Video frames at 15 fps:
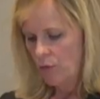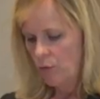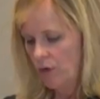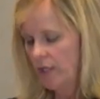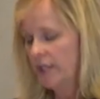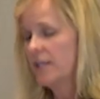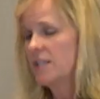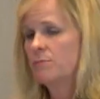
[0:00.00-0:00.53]

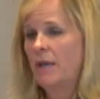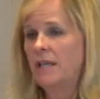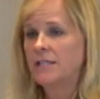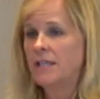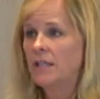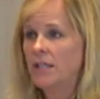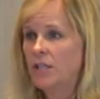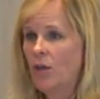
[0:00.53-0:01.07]
really is
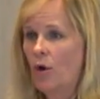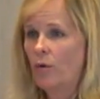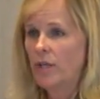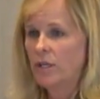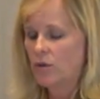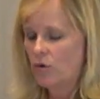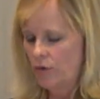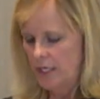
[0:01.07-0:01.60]
basically no
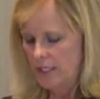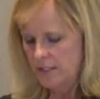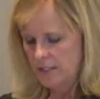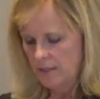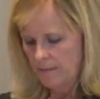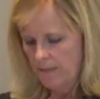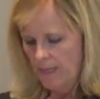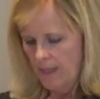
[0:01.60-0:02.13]

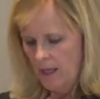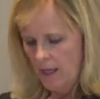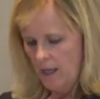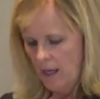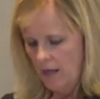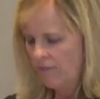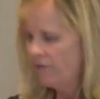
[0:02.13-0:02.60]
increase. Uh,